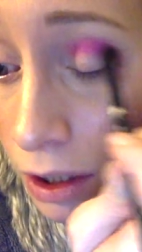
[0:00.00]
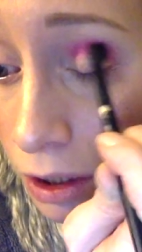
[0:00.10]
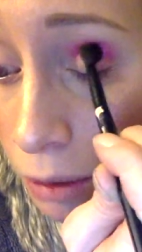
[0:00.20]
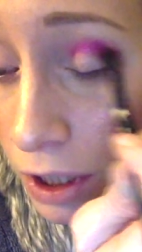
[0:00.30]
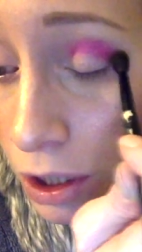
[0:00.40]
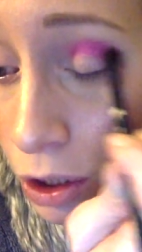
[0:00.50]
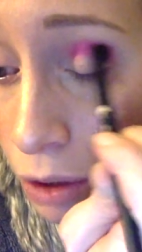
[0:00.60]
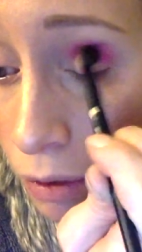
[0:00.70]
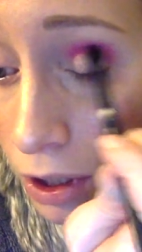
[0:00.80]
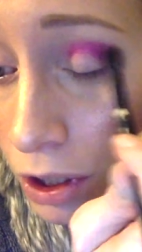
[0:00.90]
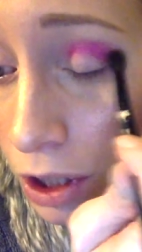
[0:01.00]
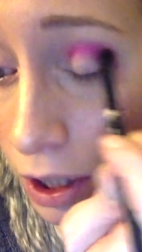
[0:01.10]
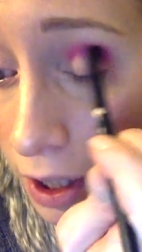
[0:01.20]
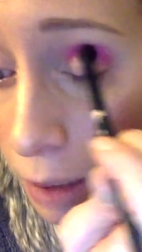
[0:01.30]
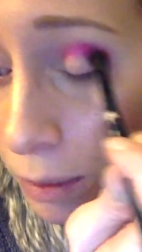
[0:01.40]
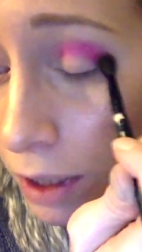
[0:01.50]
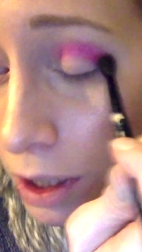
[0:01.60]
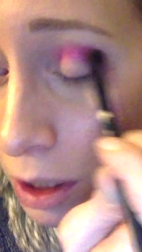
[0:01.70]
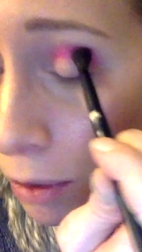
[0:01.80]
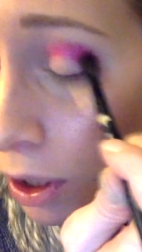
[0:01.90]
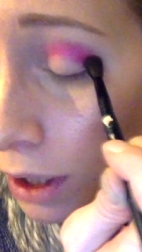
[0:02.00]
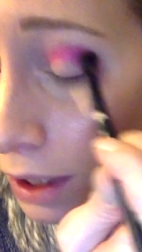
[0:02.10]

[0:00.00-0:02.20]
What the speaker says: you know, because you want to darken up that spot.